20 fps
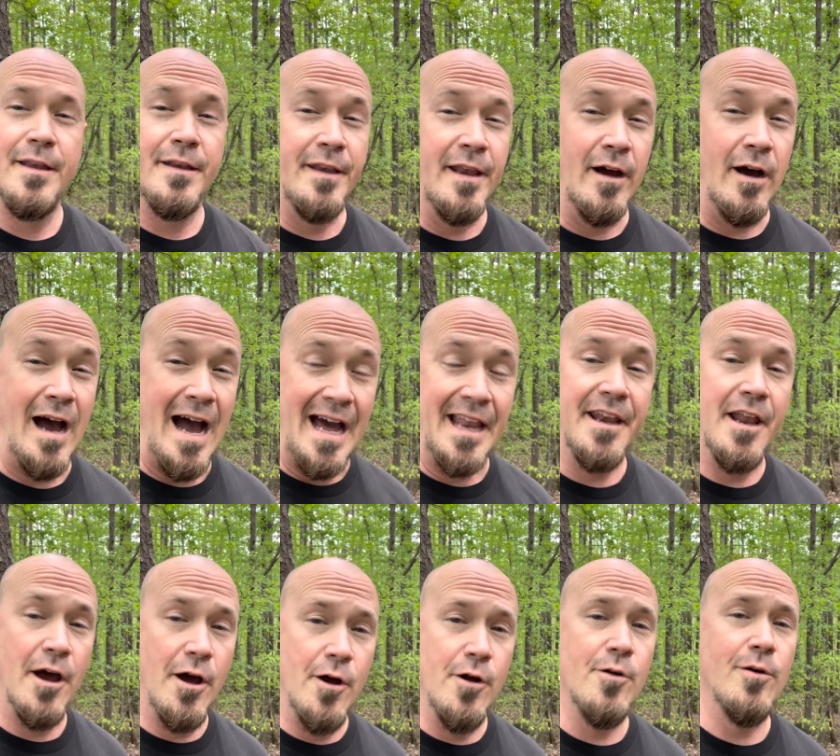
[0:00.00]
Now, I
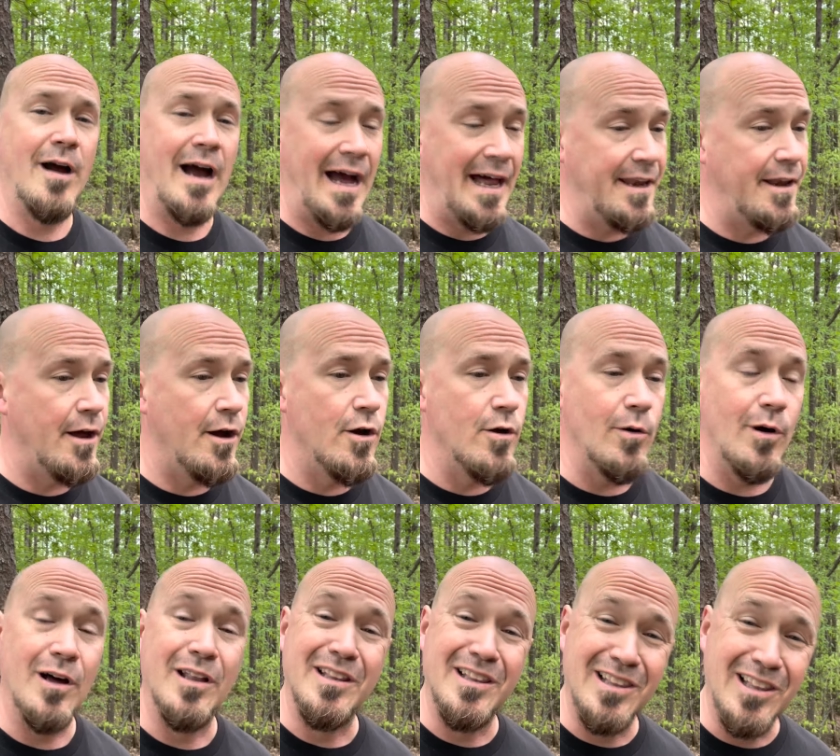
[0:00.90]
know, I know
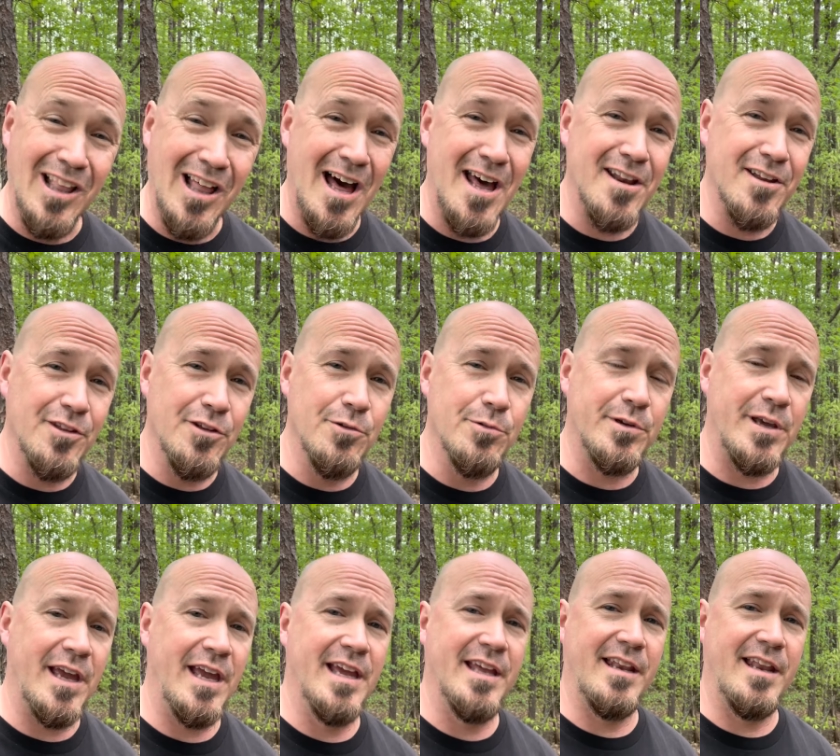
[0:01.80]
a lot of you
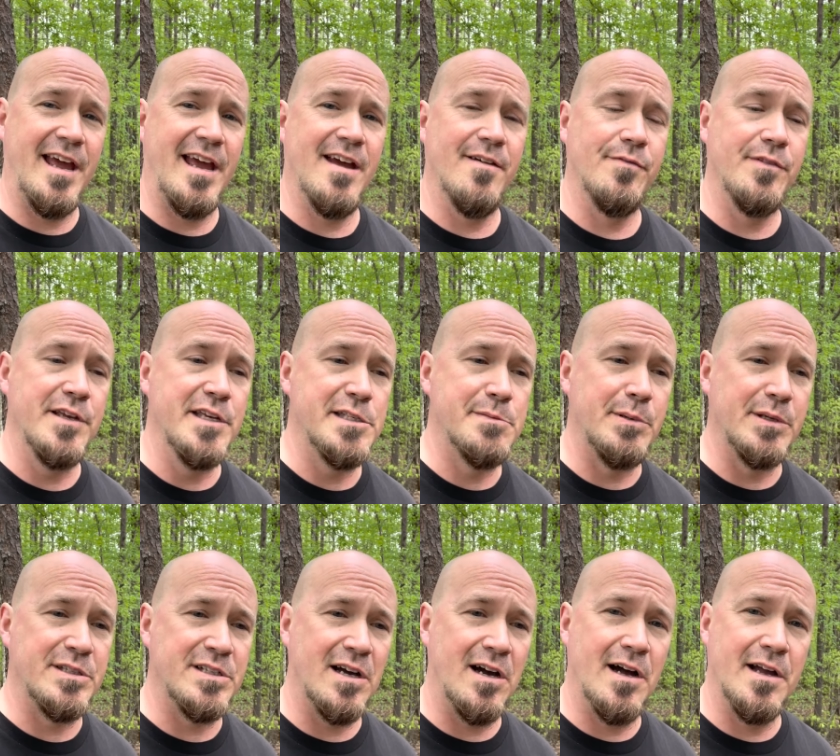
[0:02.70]
can't have these
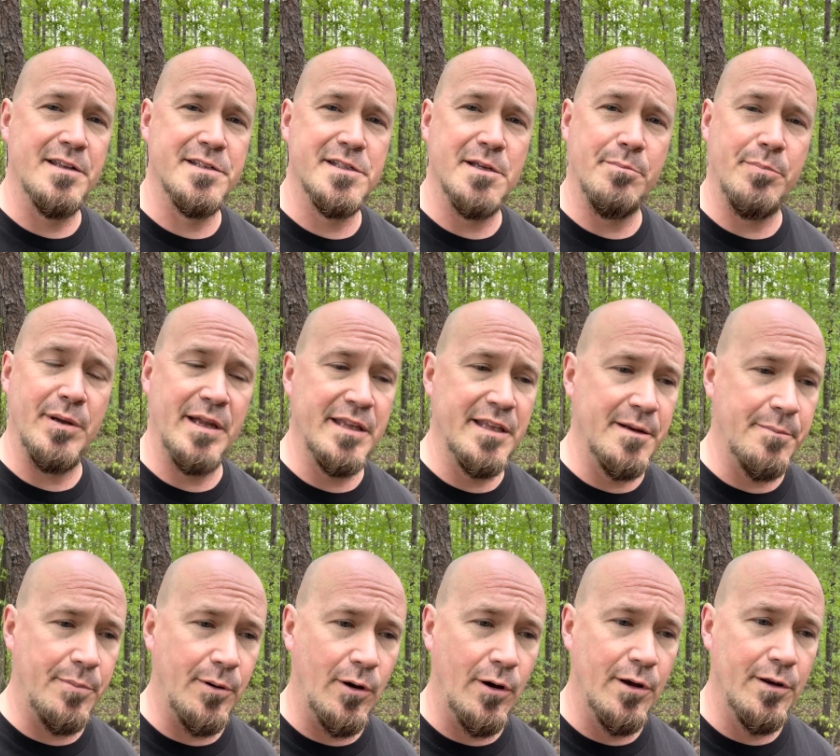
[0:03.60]
batons depending
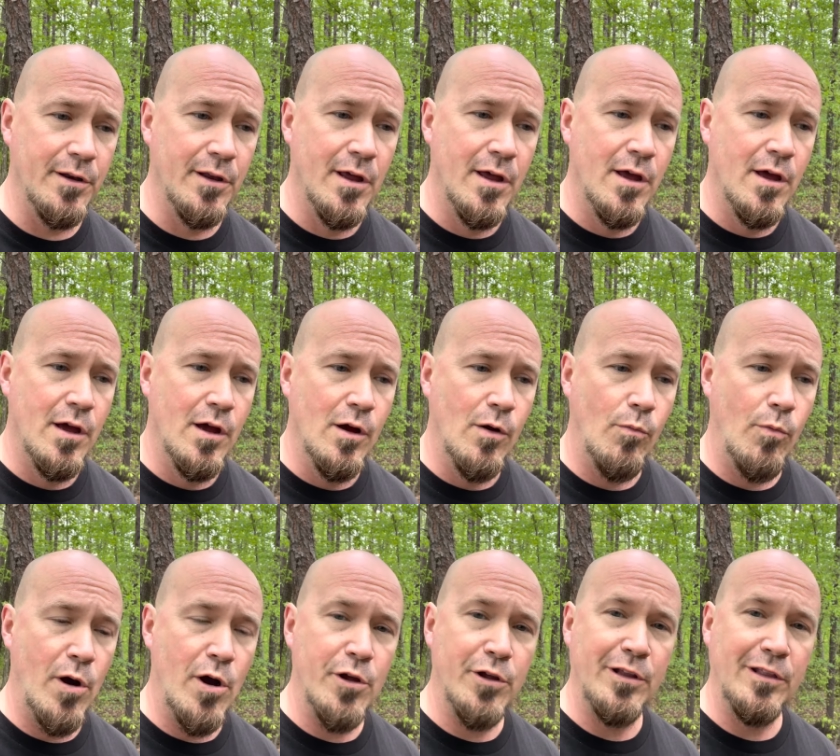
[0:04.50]
upon
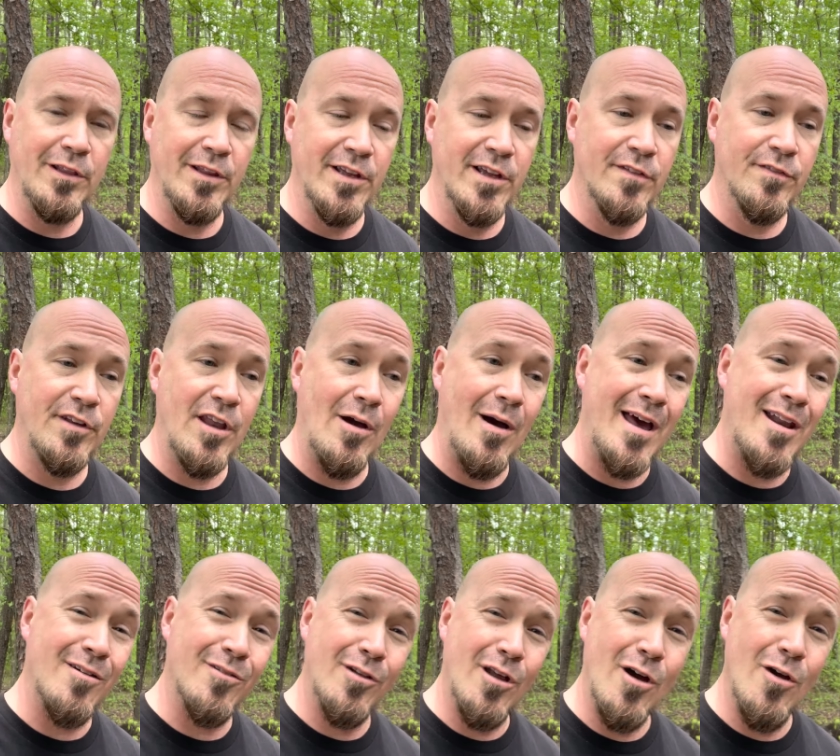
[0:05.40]
where you live. Now, I
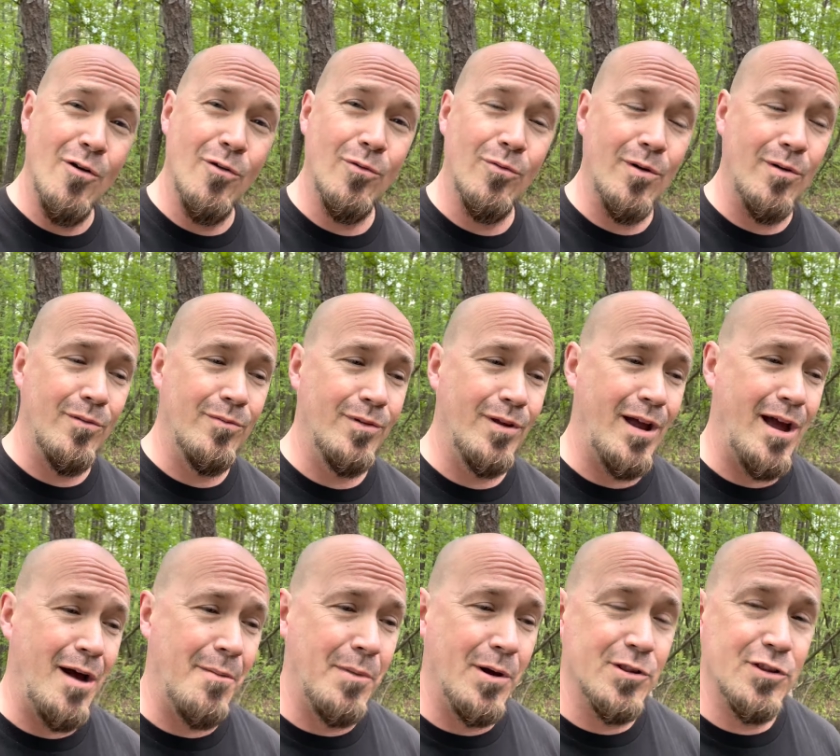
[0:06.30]
don't know
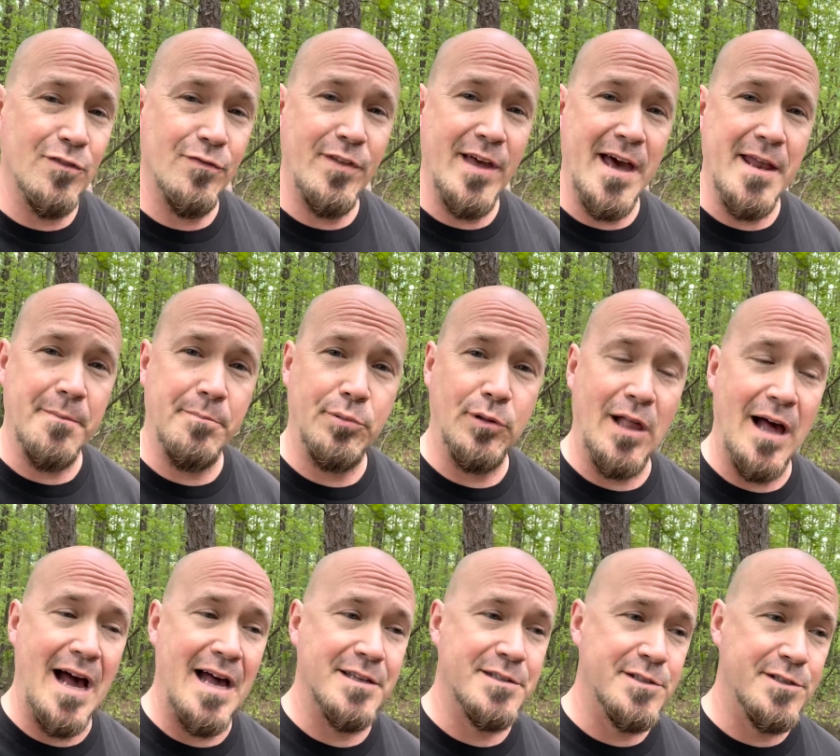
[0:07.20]
how much of that
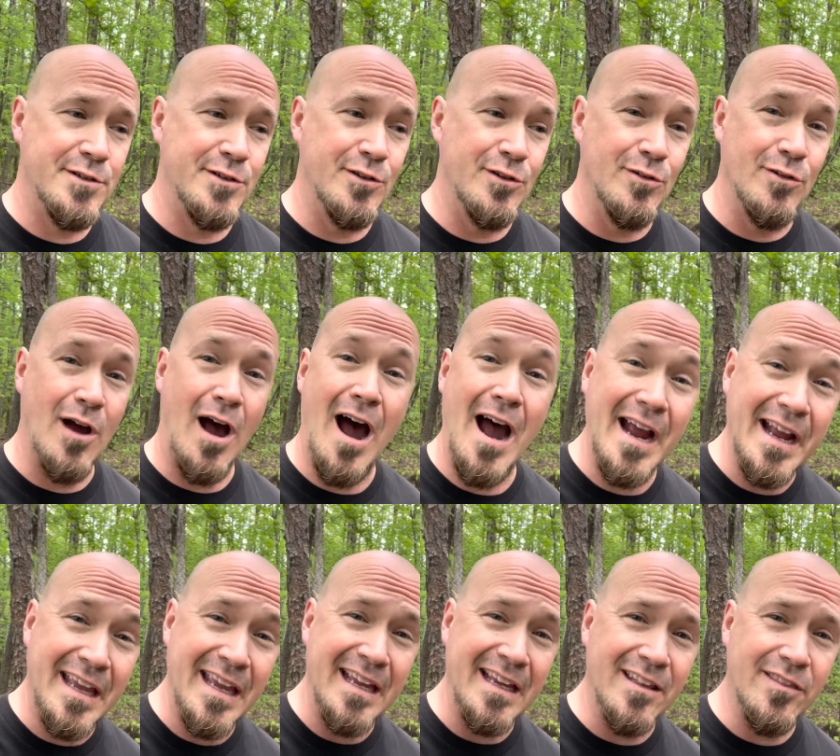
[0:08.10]
applies to
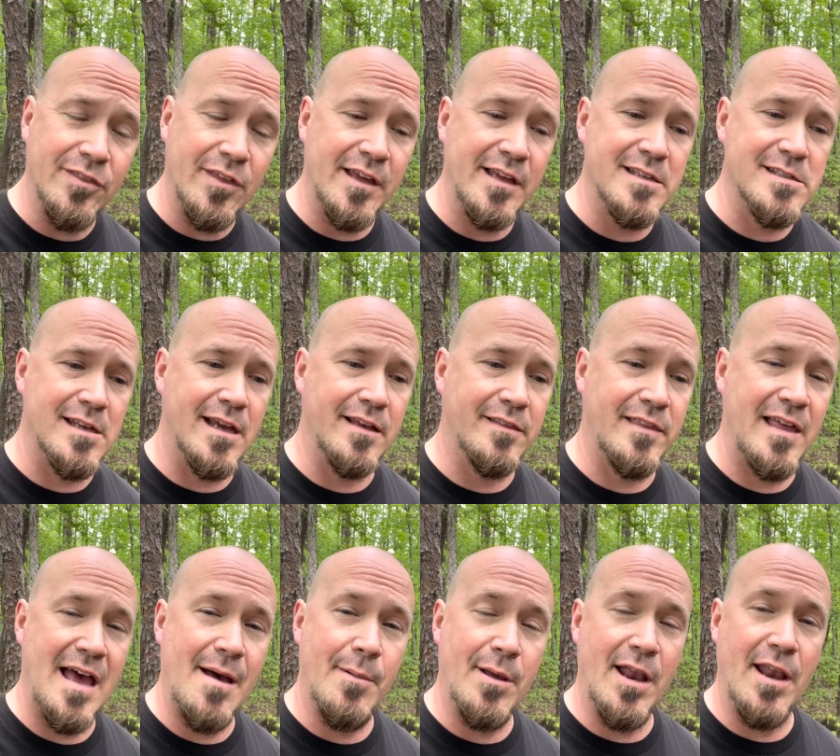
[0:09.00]
hiking and things like
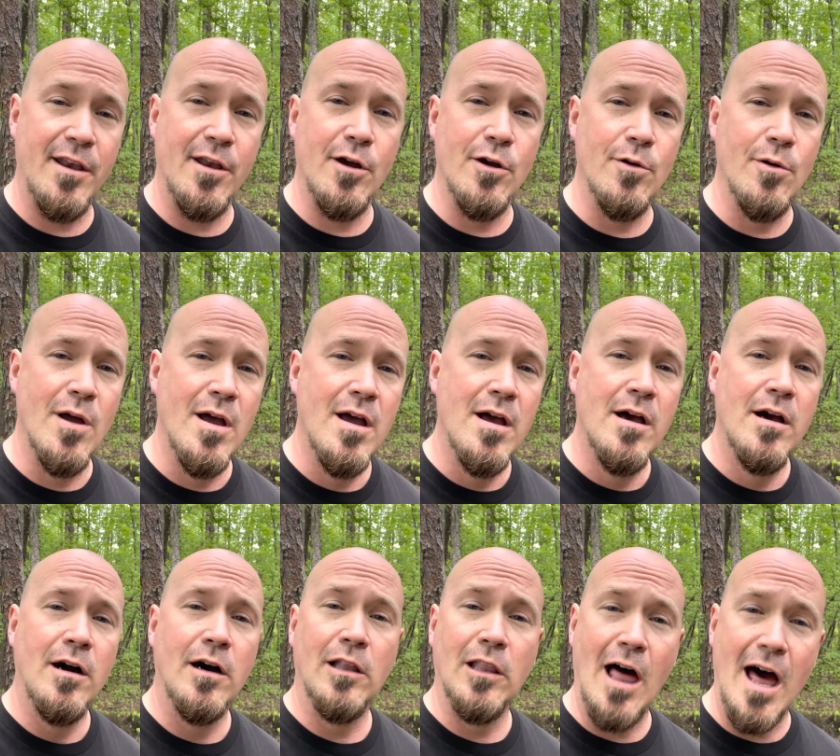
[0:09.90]
that, but I know
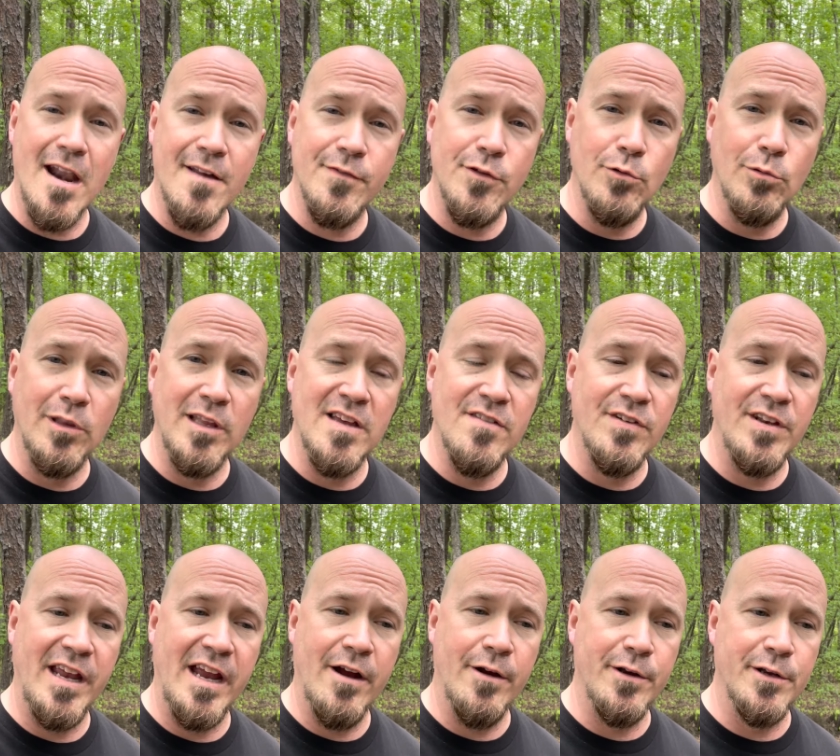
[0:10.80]
a lot of you live
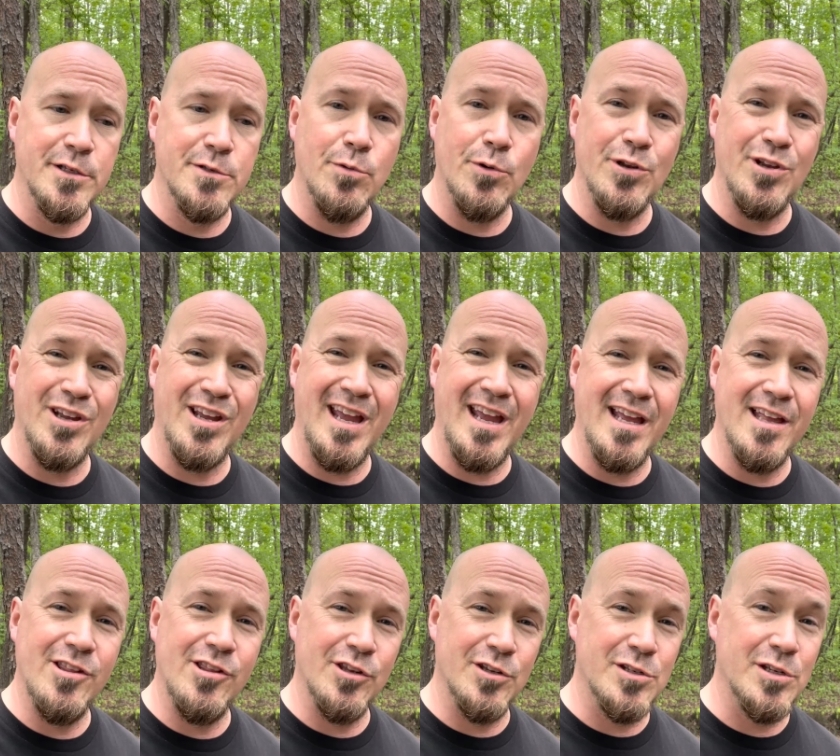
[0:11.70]
in areas where you
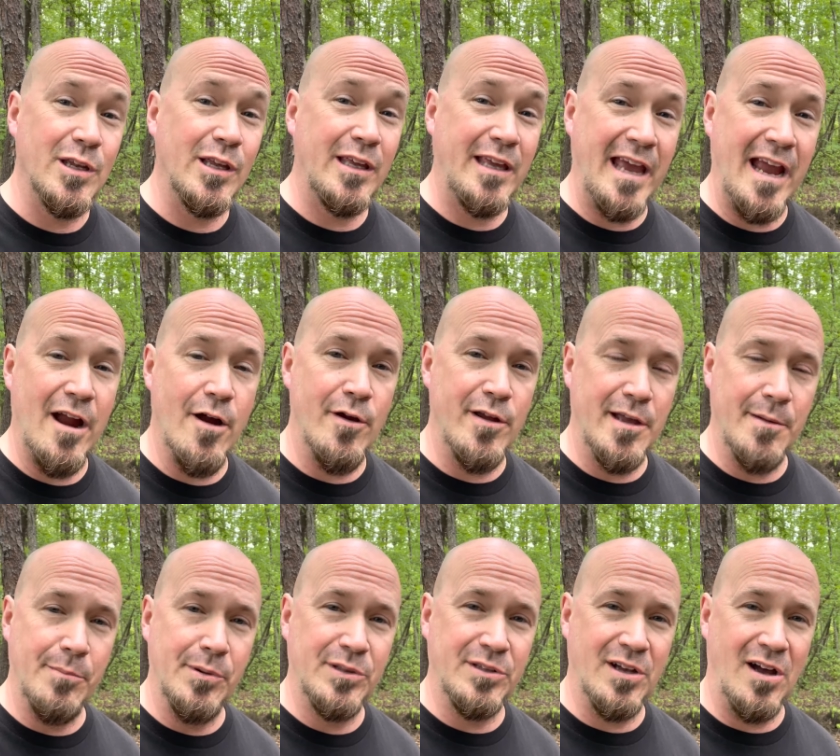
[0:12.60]
can't just carry a
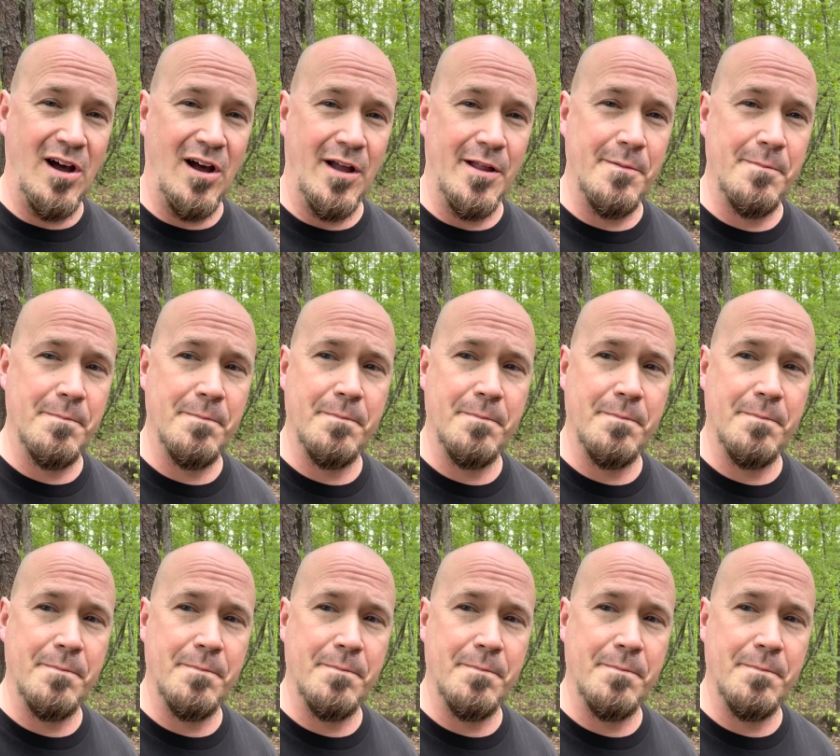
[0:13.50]
baton.